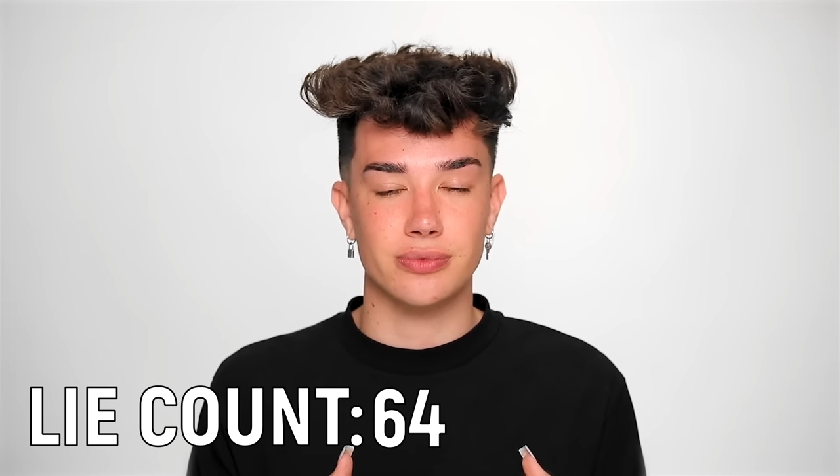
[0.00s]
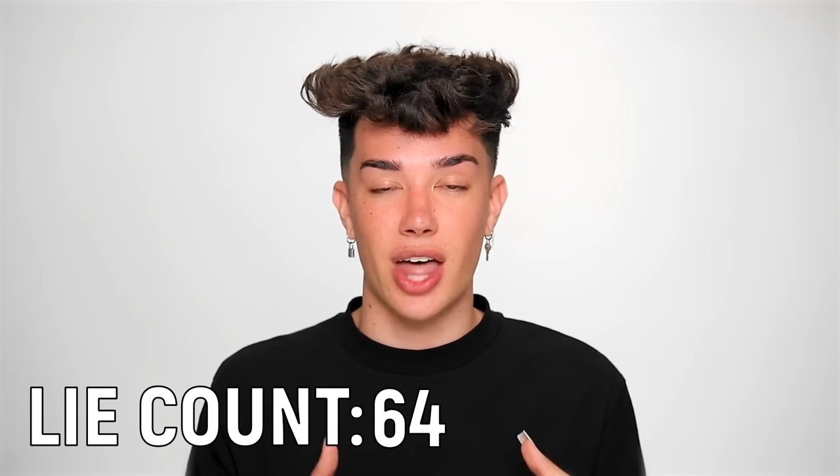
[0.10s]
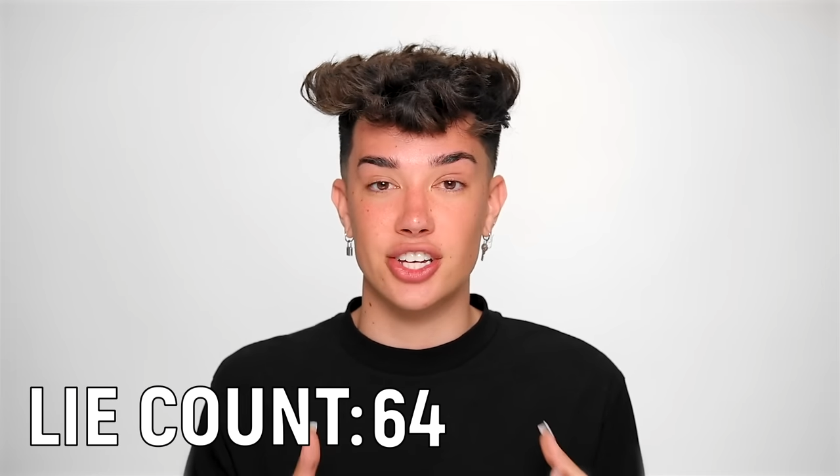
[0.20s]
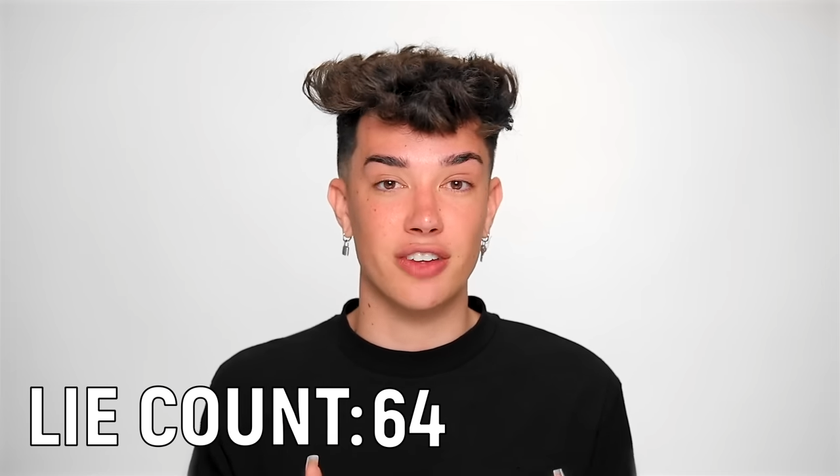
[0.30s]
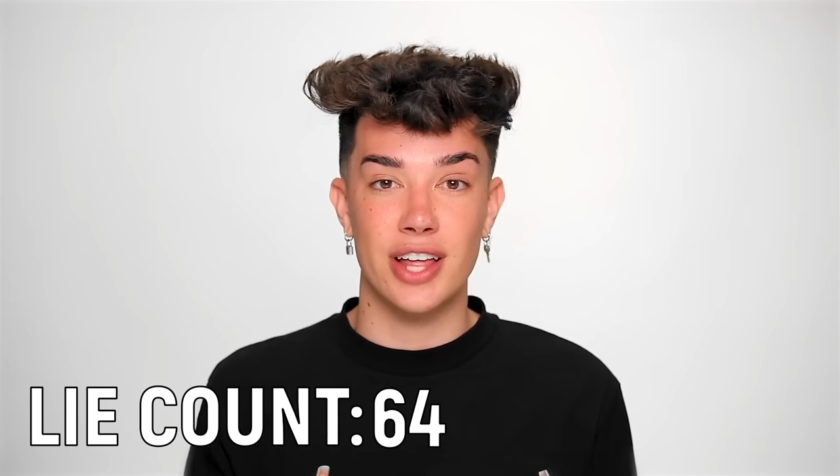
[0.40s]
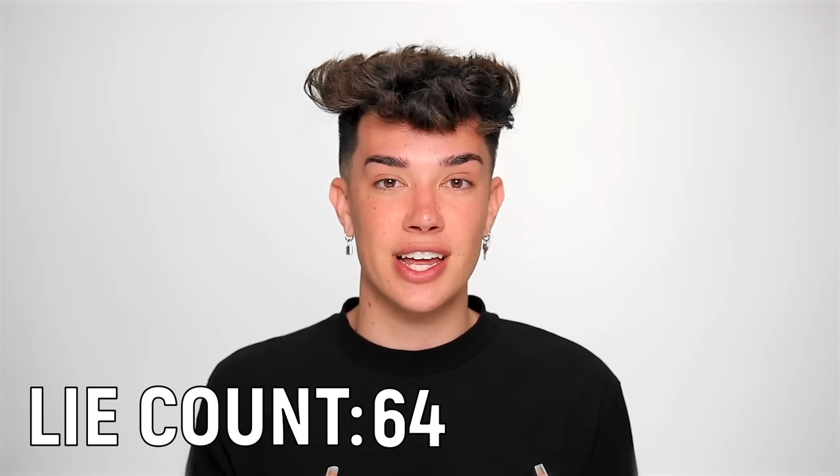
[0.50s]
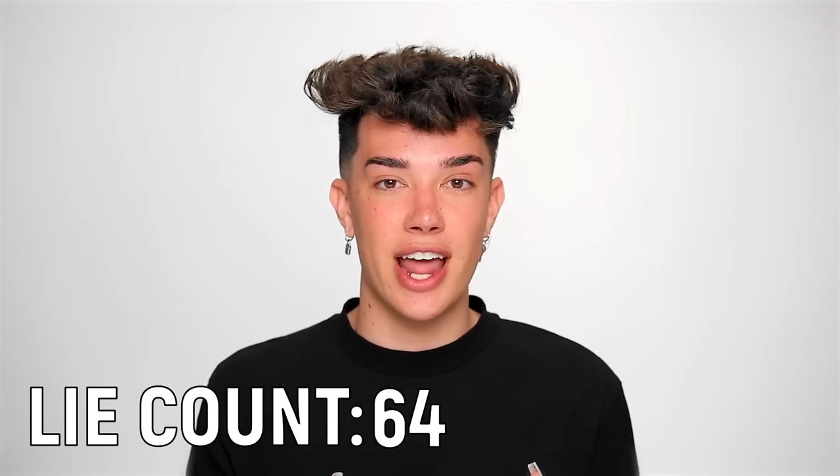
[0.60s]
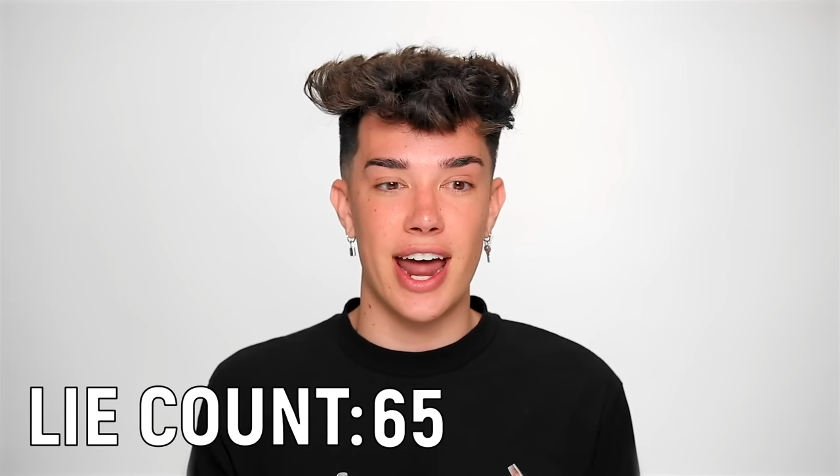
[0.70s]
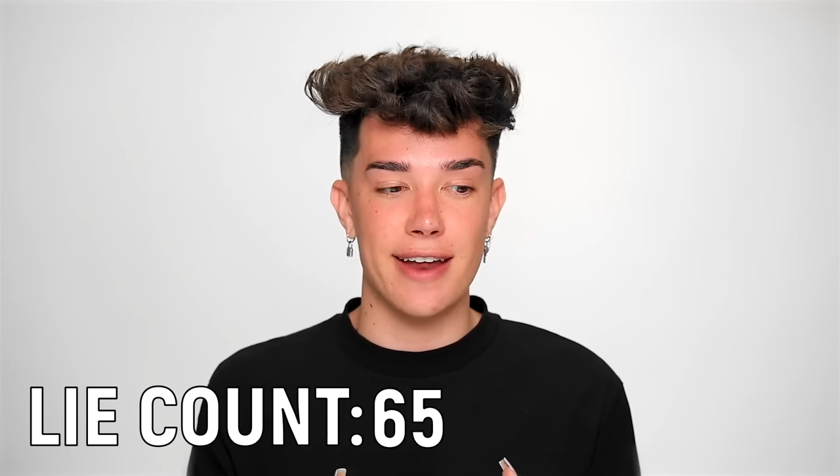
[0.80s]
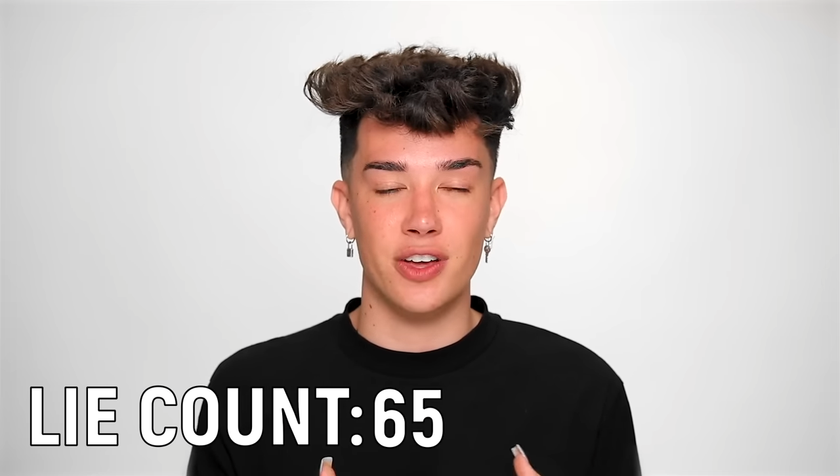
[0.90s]
I should have listened,
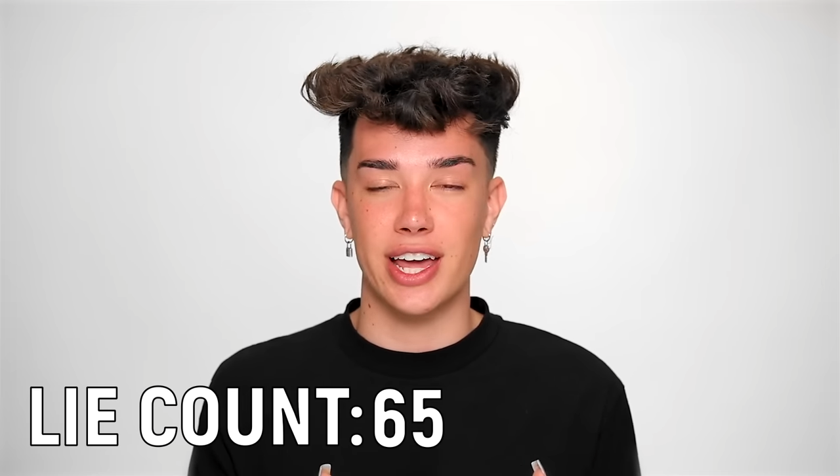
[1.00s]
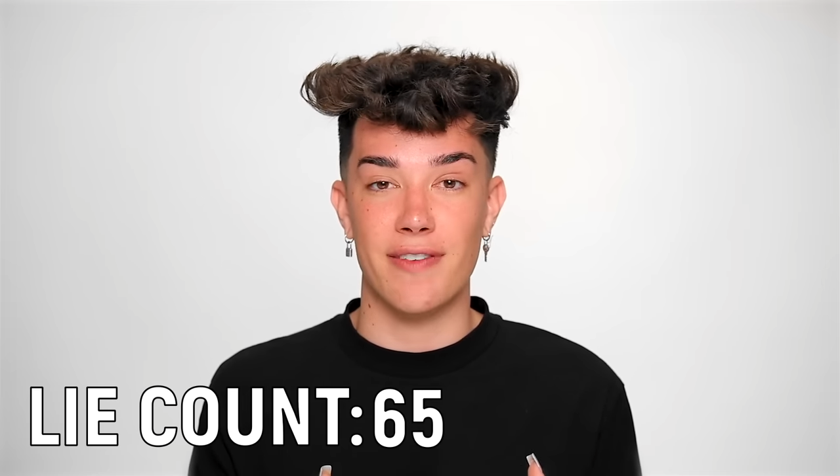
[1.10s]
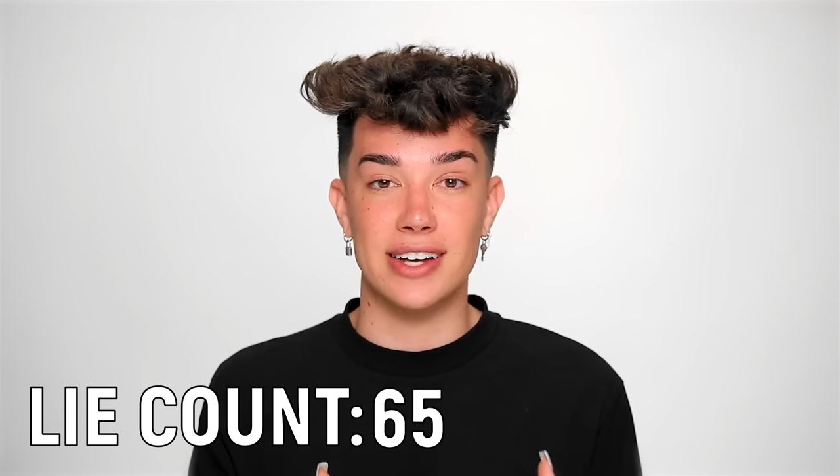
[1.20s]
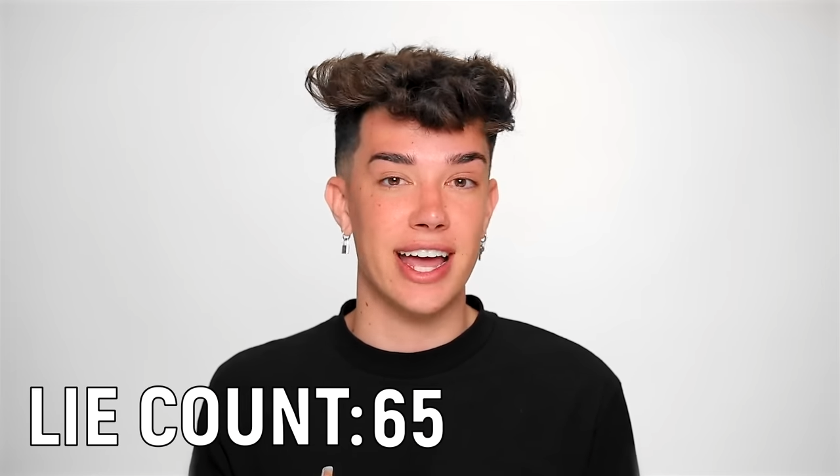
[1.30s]
and I feel like if I